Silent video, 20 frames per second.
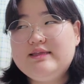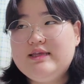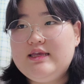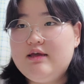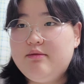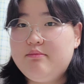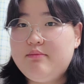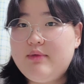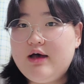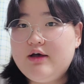
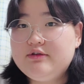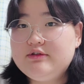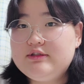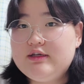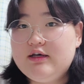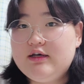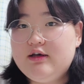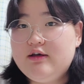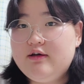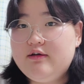amount
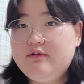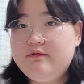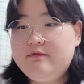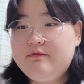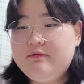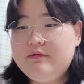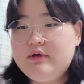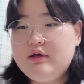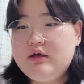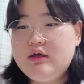
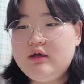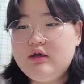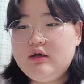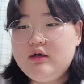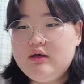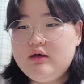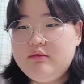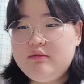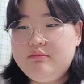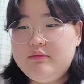of
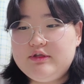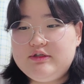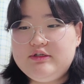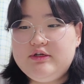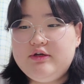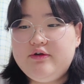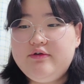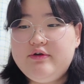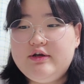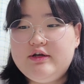
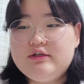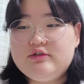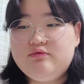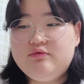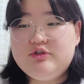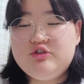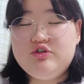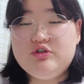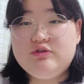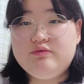materials
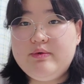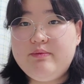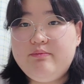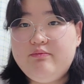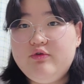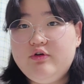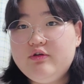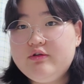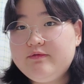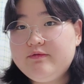which is
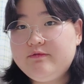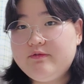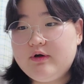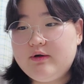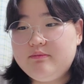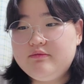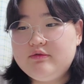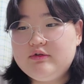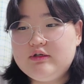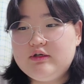removed
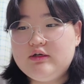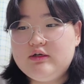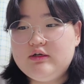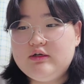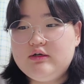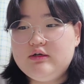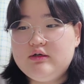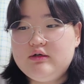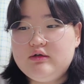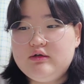from
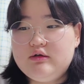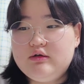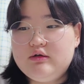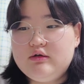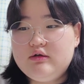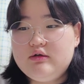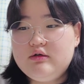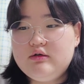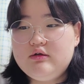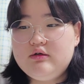the
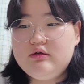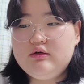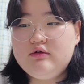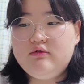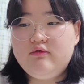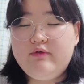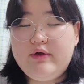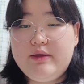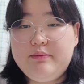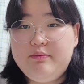
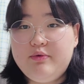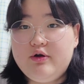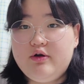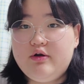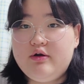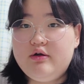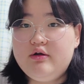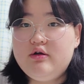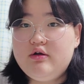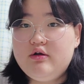
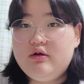vapor